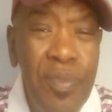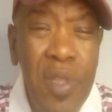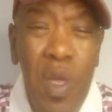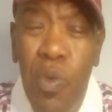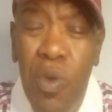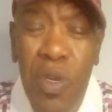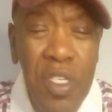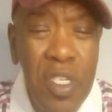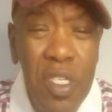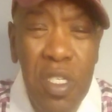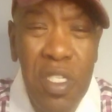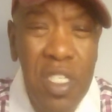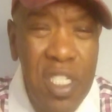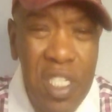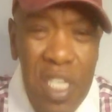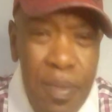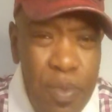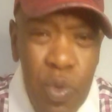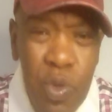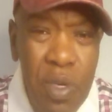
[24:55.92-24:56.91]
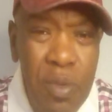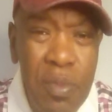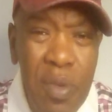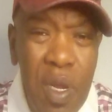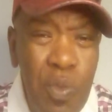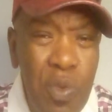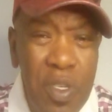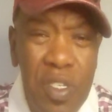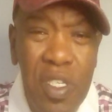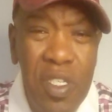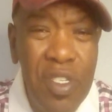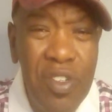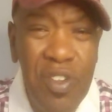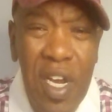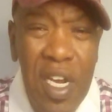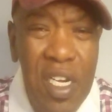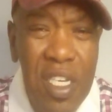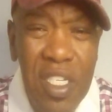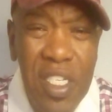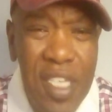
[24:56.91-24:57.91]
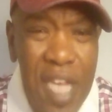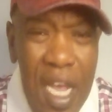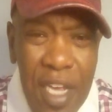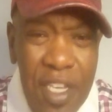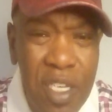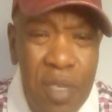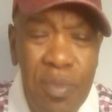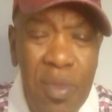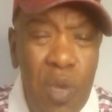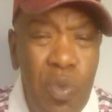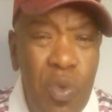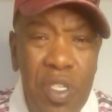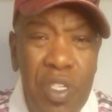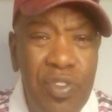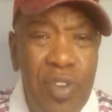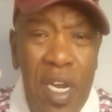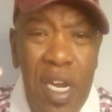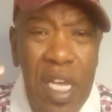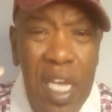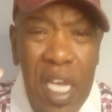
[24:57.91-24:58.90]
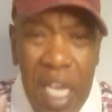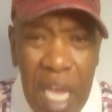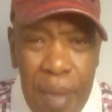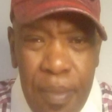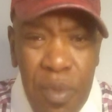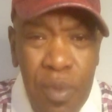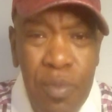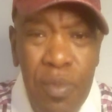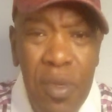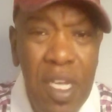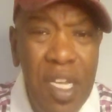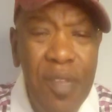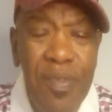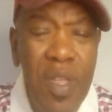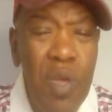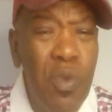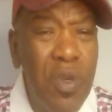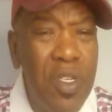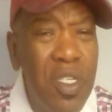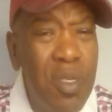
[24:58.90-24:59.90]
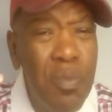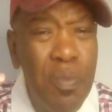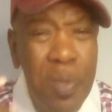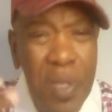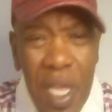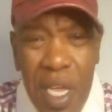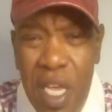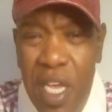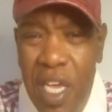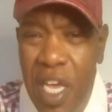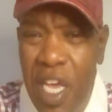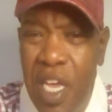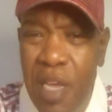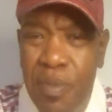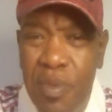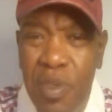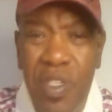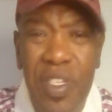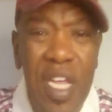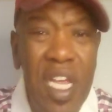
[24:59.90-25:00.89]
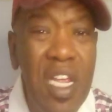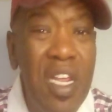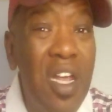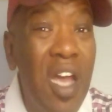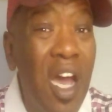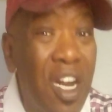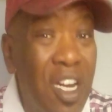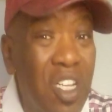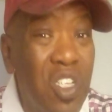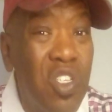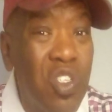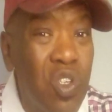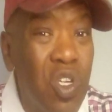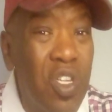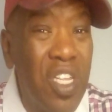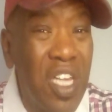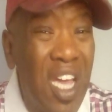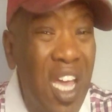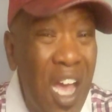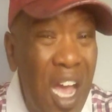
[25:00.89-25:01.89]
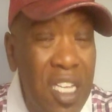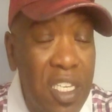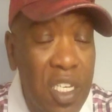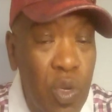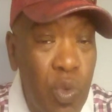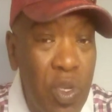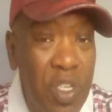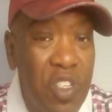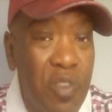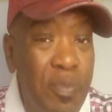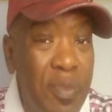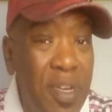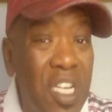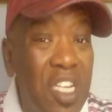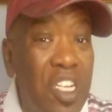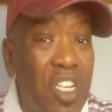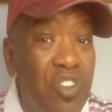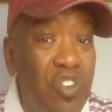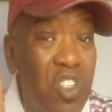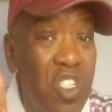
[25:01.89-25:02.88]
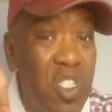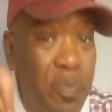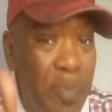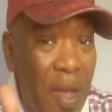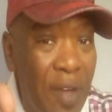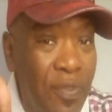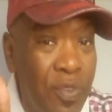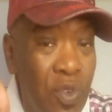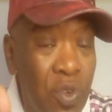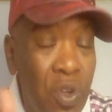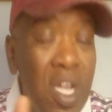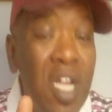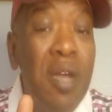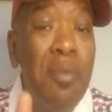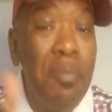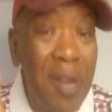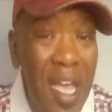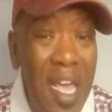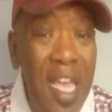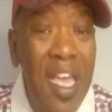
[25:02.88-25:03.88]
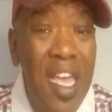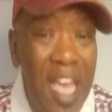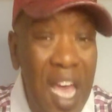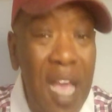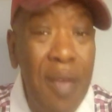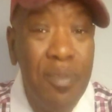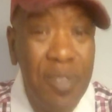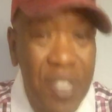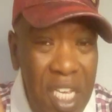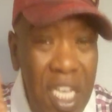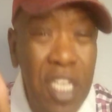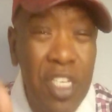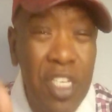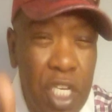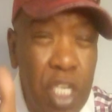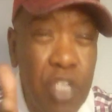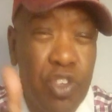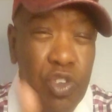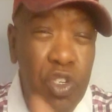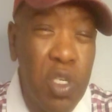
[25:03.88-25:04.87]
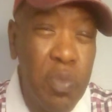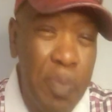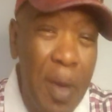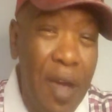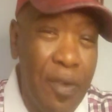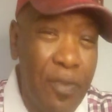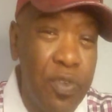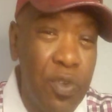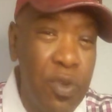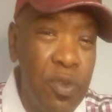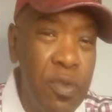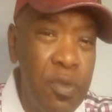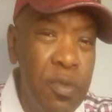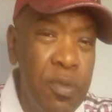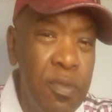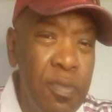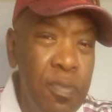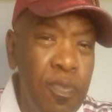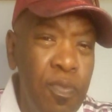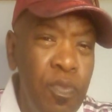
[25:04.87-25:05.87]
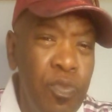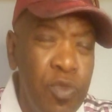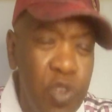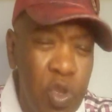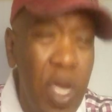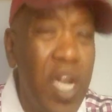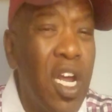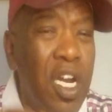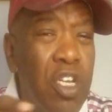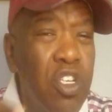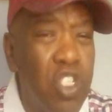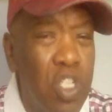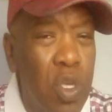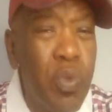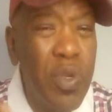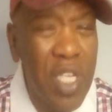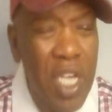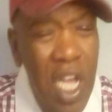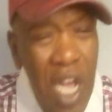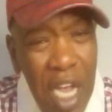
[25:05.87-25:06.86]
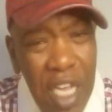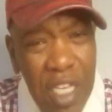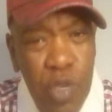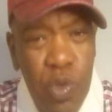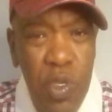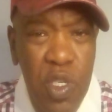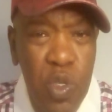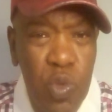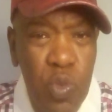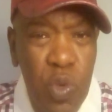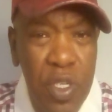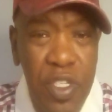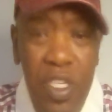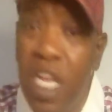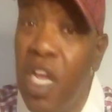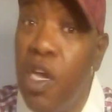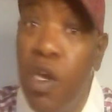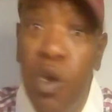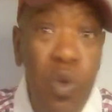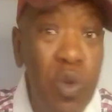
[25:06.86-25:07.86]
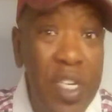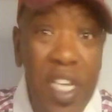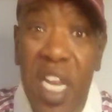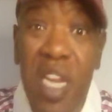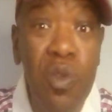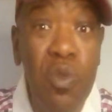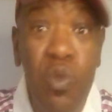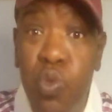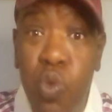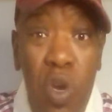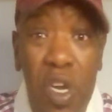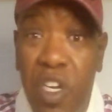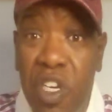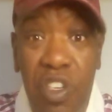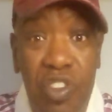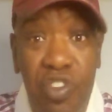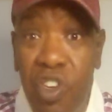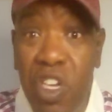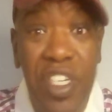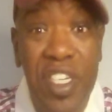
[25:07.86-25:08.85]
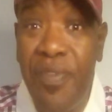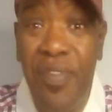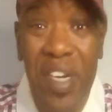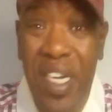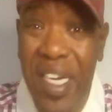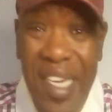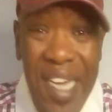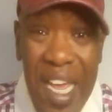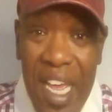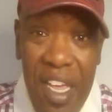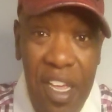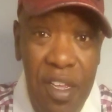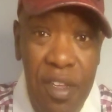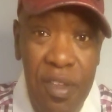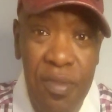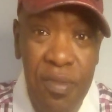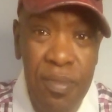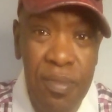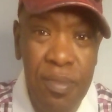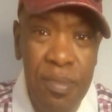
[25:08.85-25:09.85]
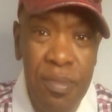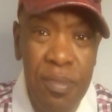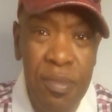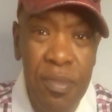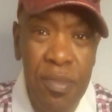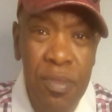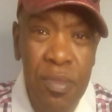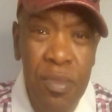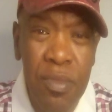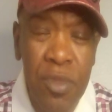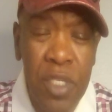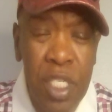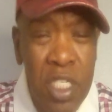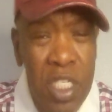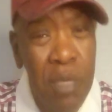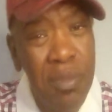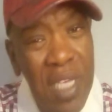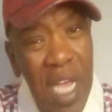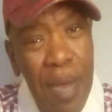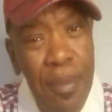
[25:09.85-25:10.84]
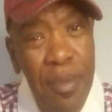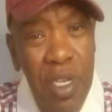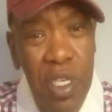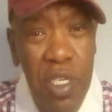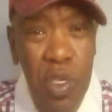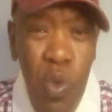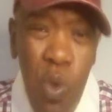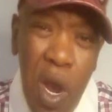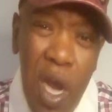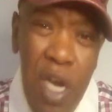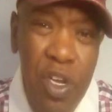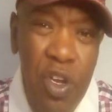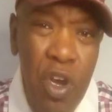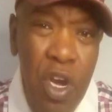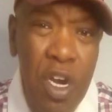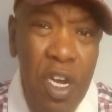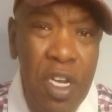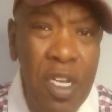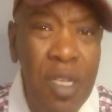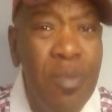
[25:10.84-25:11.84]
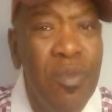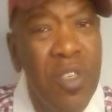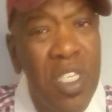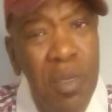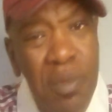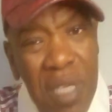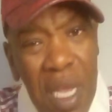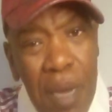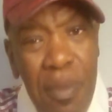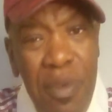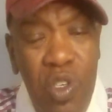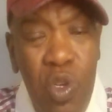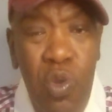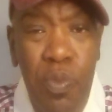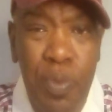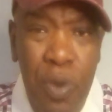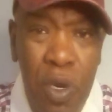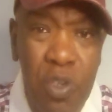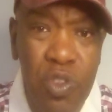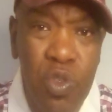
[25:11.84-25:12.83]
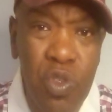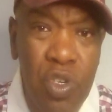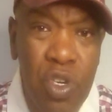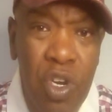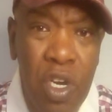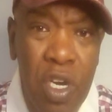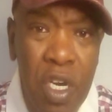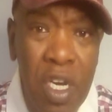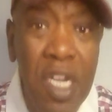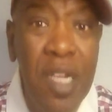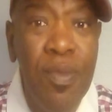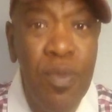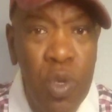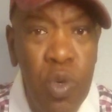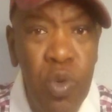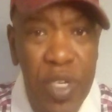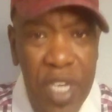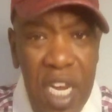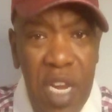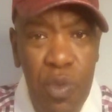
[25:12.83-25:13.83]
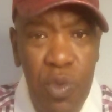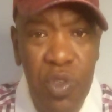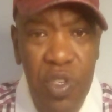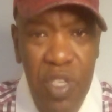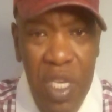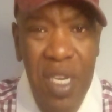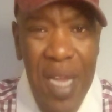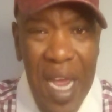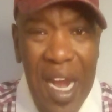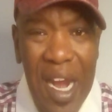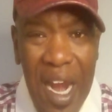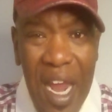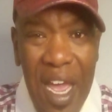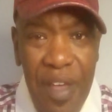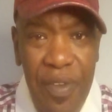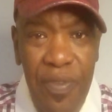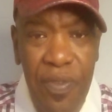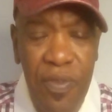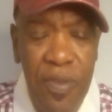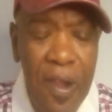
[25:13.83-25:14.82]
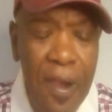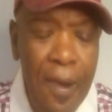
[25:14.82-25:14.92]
They wasn't sleeping with them. They wasn't trying to sex them. They wasn't trying to game them. They wasn't playing games because they understood the consequence of being disrespectful. Playing games disrespectful. So he understood what the consequences was. Houdini was walking the streets every day. Sometime in a squad car, sometime in his own personal car. Houdini was in that life.